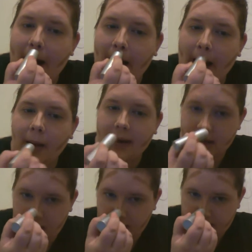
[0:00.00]
On my
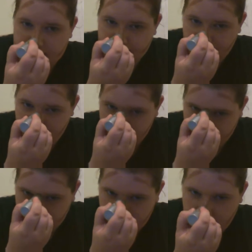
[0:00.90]
cupid's
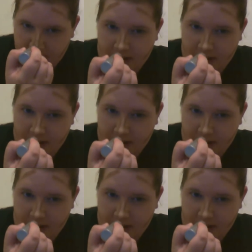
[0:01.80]
bow, my